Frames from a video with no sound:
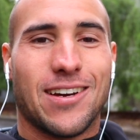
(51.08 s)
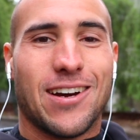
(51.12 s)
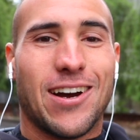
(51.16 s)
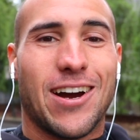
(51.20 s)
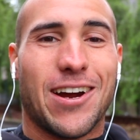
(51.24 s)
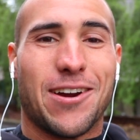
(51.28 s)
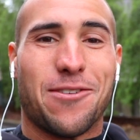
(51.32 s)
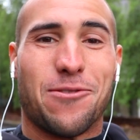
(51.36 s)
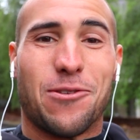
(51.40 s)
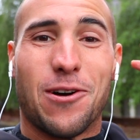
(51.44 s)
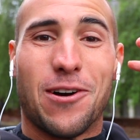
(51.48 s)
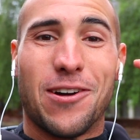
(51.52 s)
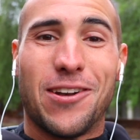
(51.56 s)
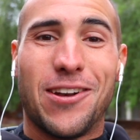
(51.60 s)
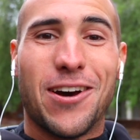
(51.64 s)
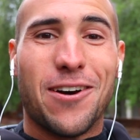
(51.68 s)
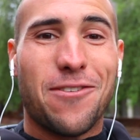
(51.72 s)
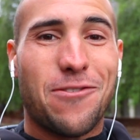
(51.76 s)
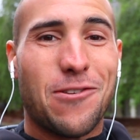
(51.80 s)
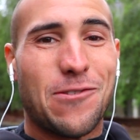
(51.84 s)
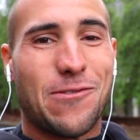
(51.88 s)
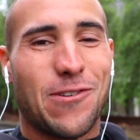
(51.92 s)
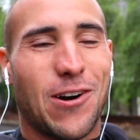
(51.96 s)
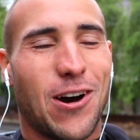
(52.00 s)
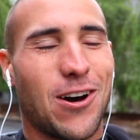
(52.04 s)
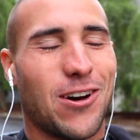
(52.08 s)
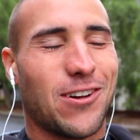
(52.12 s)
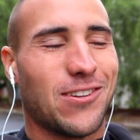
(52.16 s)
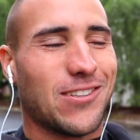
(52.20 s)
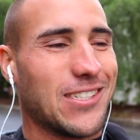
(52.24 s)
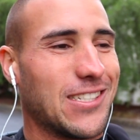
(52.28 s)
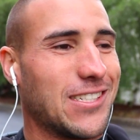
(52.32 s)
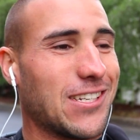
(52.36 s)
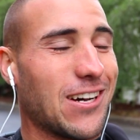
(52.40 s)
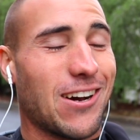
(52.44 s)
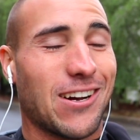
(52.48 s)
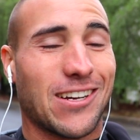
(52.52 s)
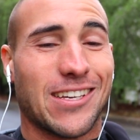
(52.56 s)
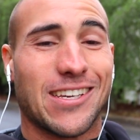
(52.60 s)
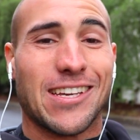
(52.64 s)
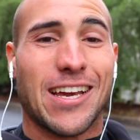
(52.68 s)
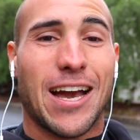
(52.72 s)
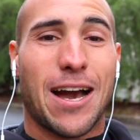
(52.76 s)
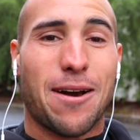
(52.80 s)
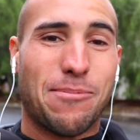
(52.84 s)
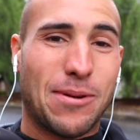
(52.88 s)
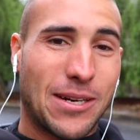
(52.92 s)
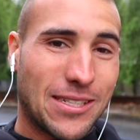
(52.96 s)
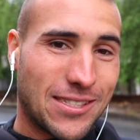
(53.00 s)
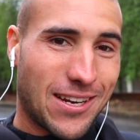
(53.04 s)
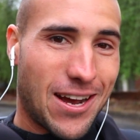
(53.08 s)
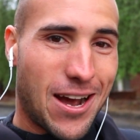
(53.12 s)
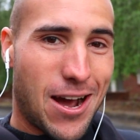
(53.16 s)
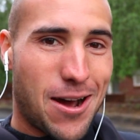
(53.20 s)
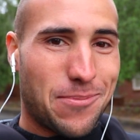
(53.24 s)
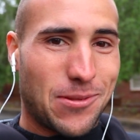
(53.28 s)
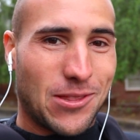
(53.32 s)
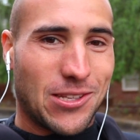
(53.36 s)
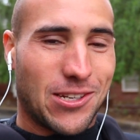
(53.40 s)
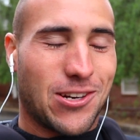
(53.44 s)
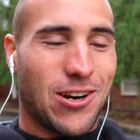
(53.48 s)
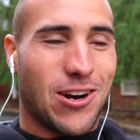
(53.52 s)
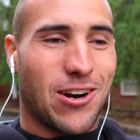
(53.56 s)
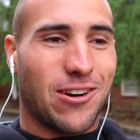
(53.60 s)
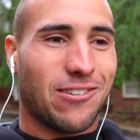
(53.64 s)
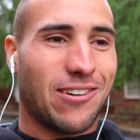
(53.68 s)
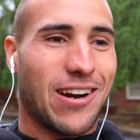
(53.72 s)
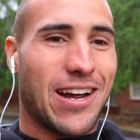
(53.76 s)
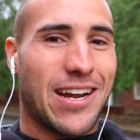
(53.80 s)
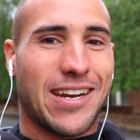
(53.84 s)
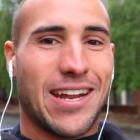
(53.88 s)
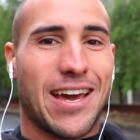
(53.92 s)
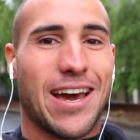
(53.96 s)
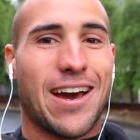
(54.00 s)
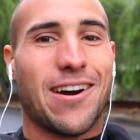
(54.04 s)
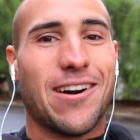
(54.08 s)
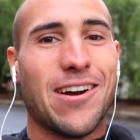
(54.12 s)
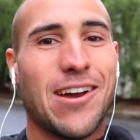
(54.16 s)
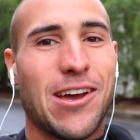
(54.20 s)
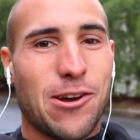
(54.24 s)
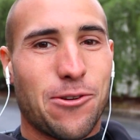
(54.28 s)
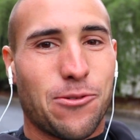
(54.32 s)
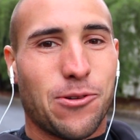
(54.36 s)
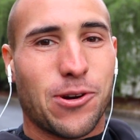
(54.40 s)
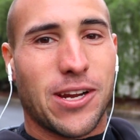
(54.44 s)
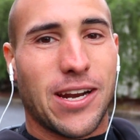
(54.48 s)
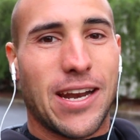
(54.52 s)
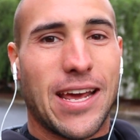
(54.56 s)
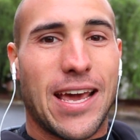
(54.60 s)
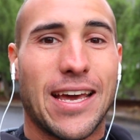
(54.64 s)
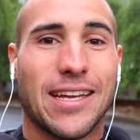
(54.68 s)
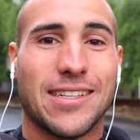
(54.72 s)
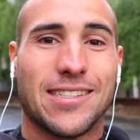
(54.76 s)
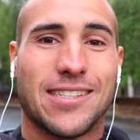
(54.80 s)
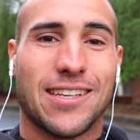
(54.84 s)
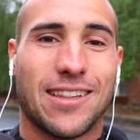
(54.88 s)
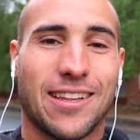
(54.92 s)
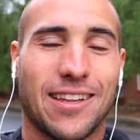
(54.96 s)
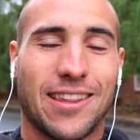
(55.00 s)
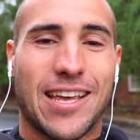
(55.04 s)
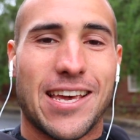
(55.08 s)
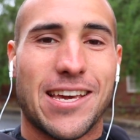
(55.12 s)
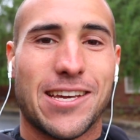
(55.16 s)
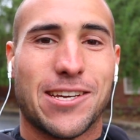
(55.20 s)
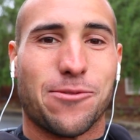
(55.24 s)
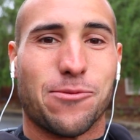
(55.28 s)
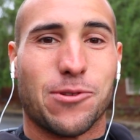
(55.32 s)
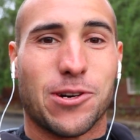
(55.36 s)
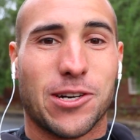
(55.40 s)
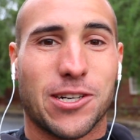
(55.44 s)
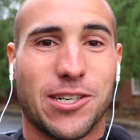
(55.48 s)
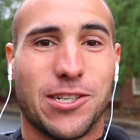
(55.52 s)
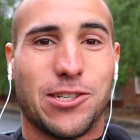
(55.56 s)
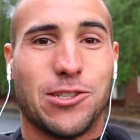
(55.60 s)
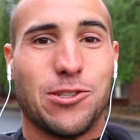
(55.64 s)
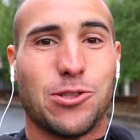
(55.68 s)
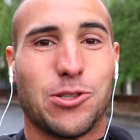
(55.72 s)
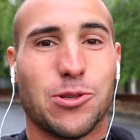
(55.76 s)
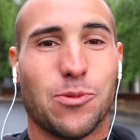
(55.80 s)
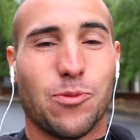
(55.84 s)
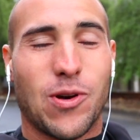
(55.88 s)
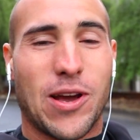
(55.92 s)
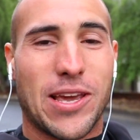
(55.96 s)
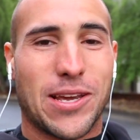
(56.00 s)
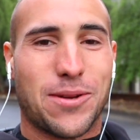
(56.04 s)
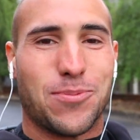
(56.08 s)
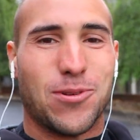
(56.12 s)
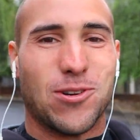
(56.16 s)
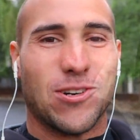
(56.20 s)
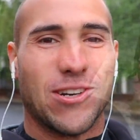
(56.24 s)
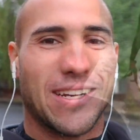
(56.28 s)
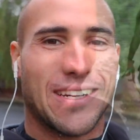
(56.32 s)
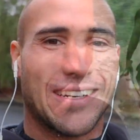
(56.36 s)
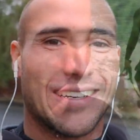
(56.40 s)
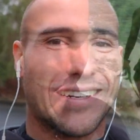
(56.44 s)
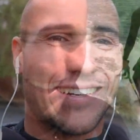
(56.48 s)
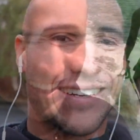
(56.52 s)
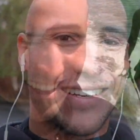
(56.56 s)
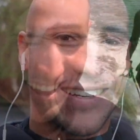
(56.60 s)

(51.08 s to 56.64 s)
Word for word: All right, well, enough of all of the talking. I'm about to hop in the car right now. We're gonna head to the lake and we're gonna do some wakeboarding.